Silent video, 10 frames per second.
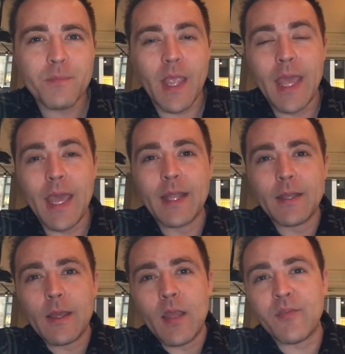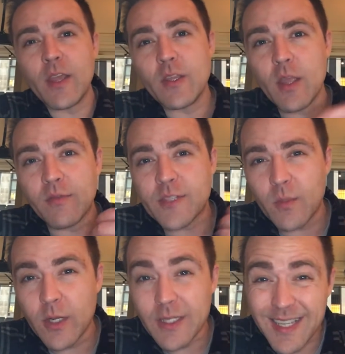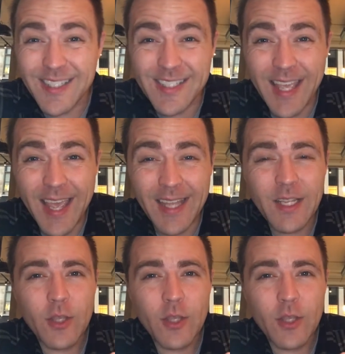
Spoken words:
And if someone does that,